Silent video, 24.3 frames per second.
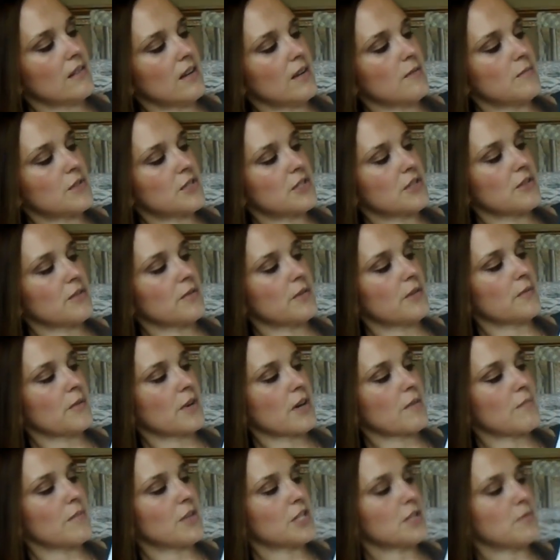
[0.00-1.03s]
I'm sure it would
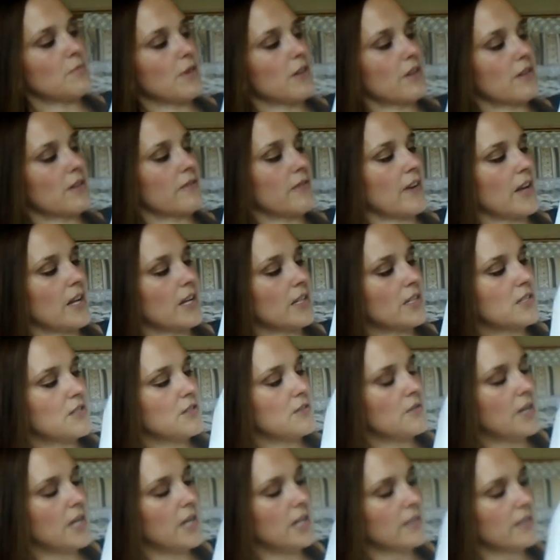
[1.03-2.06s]
work much better if I had
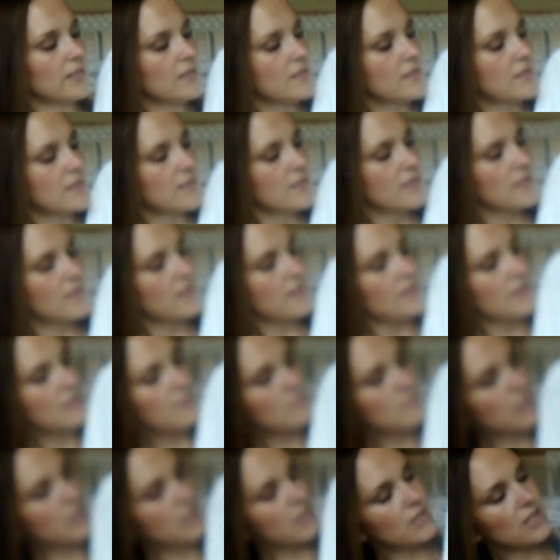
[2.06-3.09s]
two hands
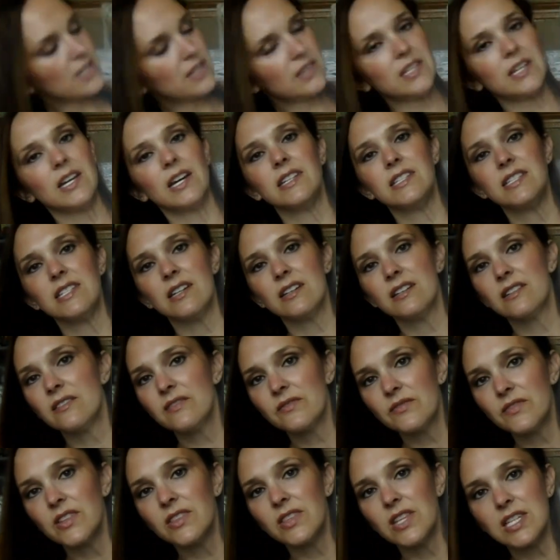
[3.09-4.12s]
but you get the idea.
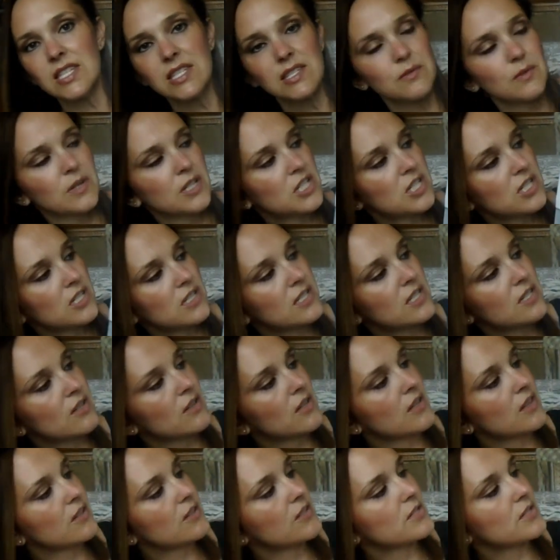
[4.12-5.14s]
Then they switched, and
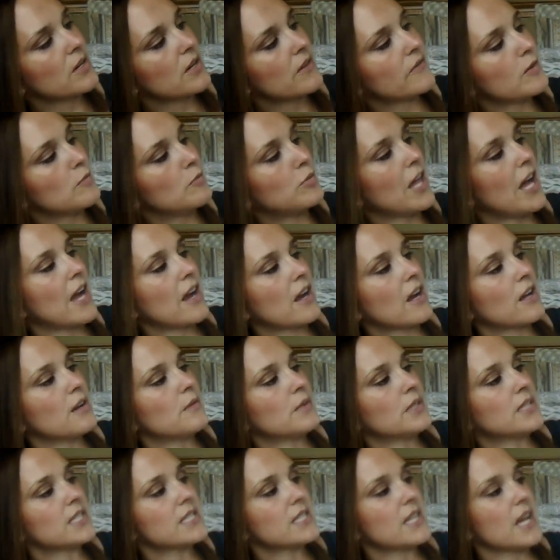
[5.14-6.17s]
so then there's sort of a black on
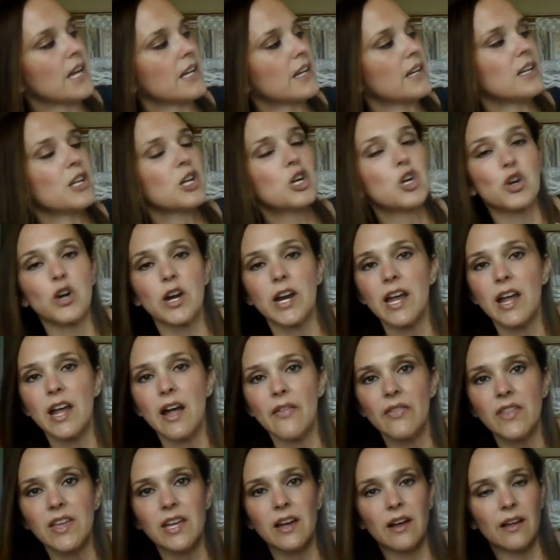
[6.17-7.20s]
one side and a gray
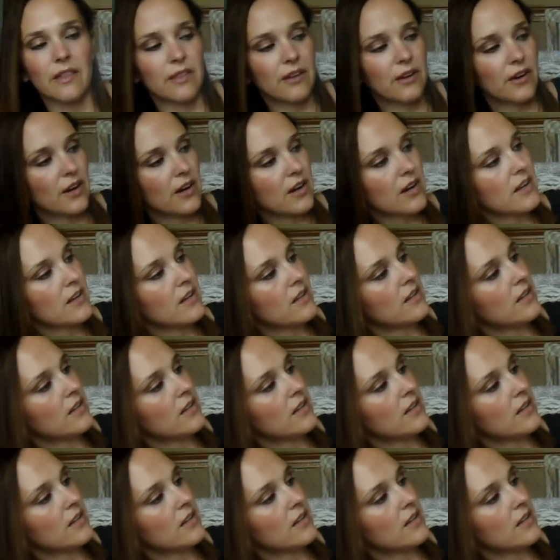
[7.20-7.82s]
on the other,